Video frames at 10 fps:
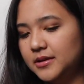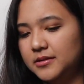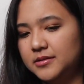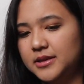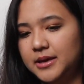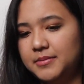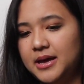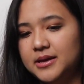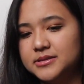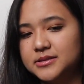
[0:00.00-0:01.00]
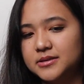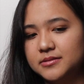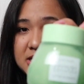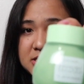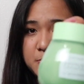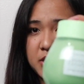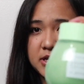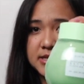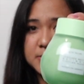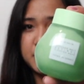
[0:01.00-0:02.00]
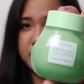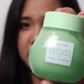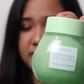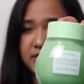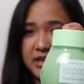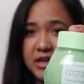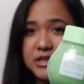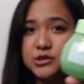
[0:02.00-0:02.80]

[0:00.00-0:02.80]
a clay mask. This product is pretty thick,